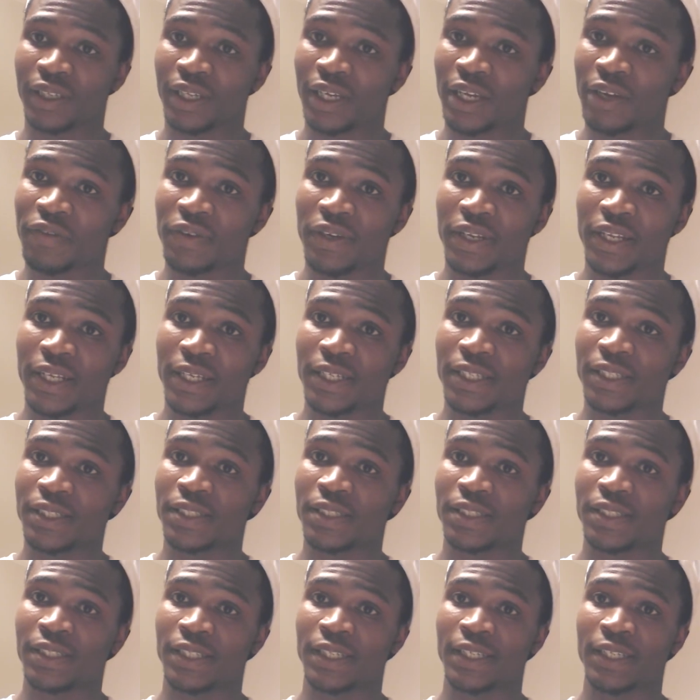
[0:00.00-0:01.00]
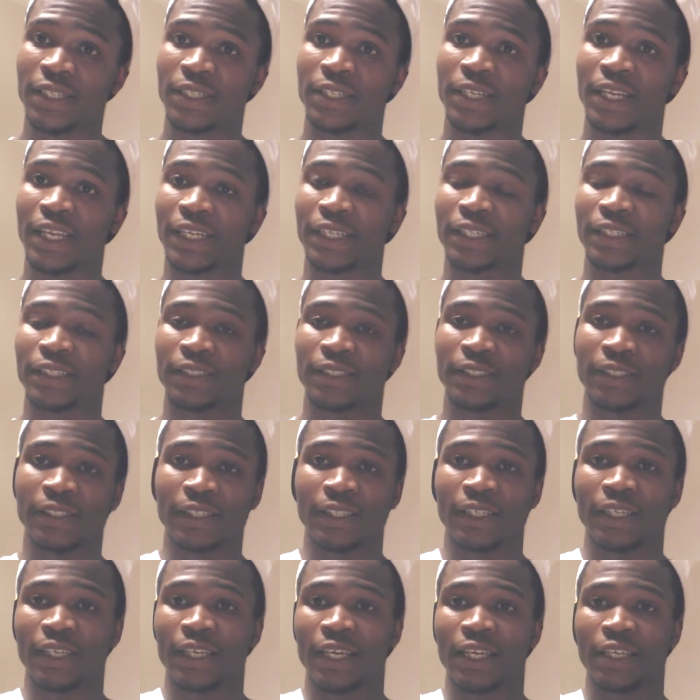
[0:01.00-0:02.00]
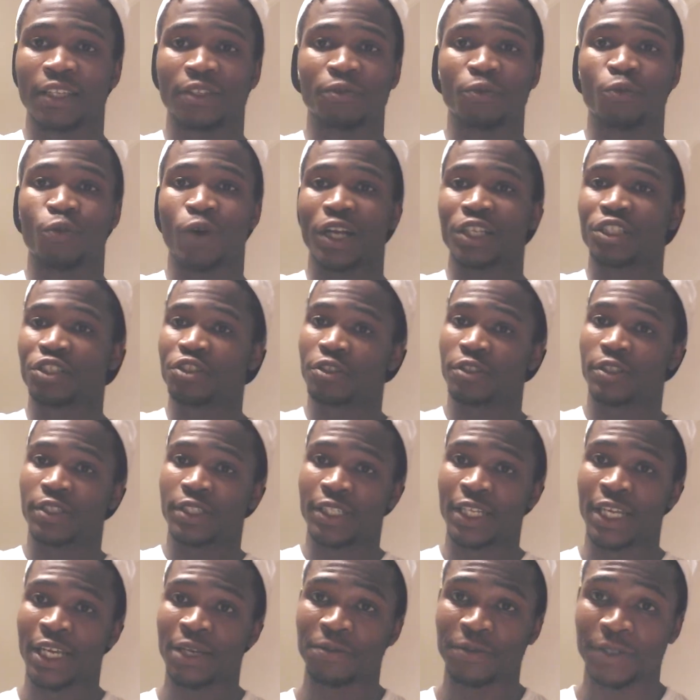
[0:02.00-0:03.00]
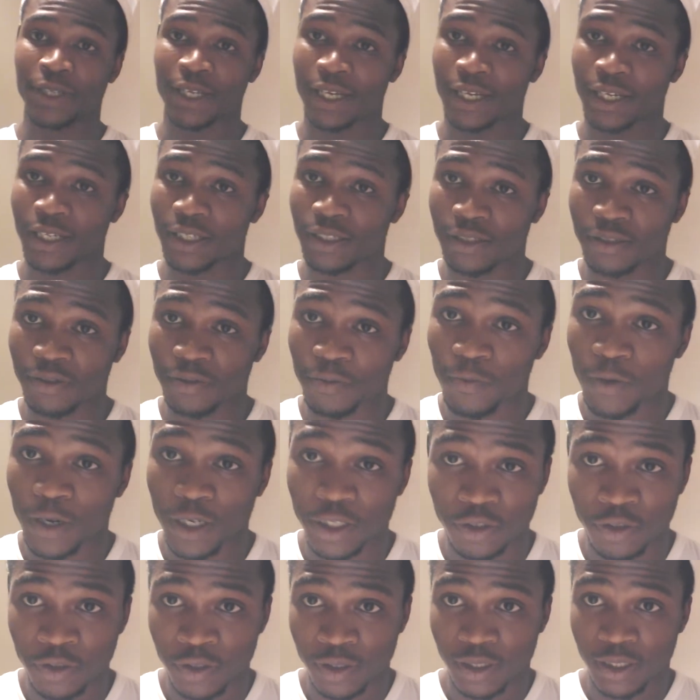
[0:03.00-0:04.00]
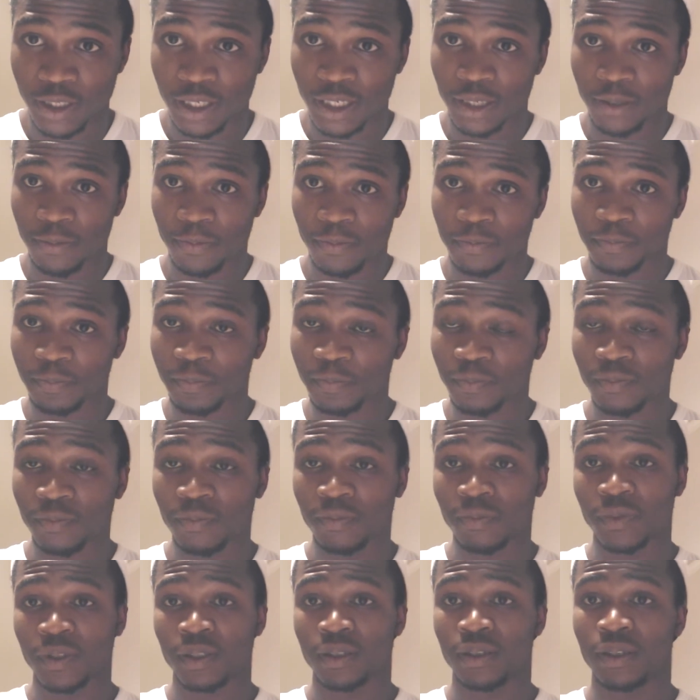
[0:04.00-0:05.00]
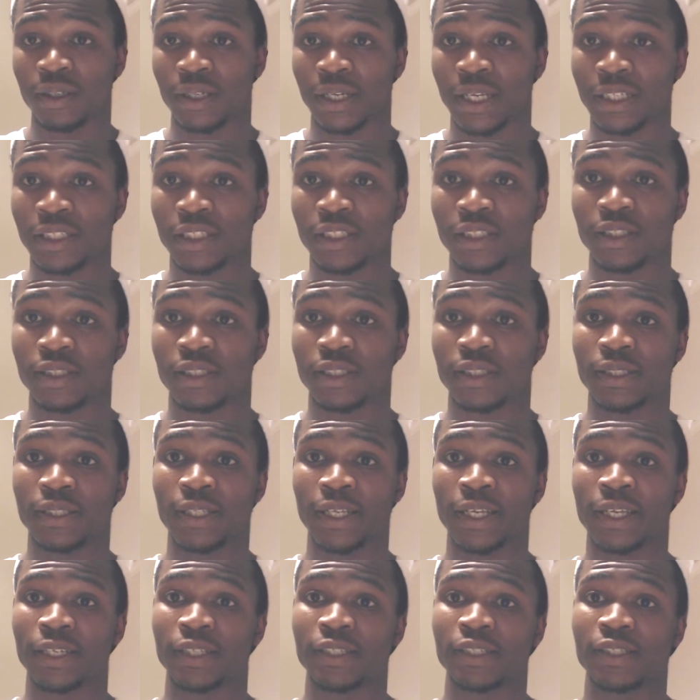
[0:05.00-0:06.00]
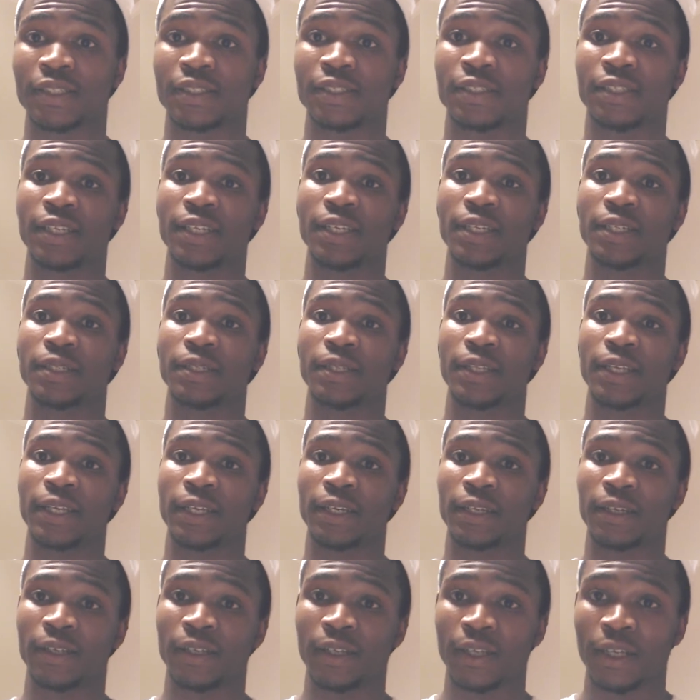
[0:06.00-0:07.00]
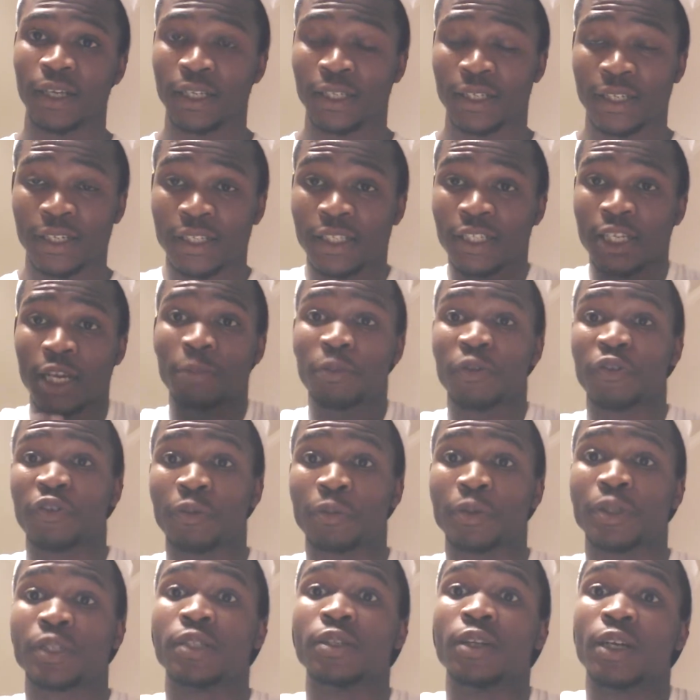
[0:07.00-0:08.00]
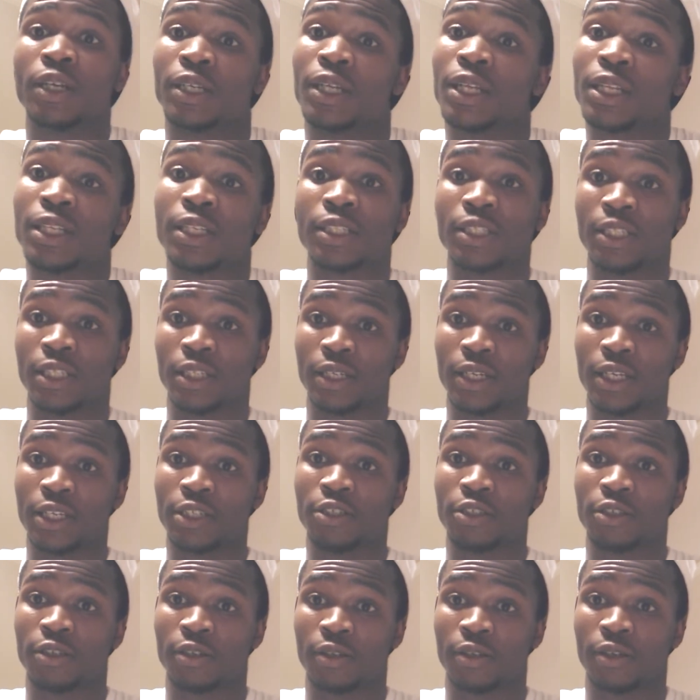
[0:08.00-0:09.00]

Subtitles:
Everything is sin. Like, watch your steps, guys. Watch your step. Like, just think, sit and think. This is coming from another teenager.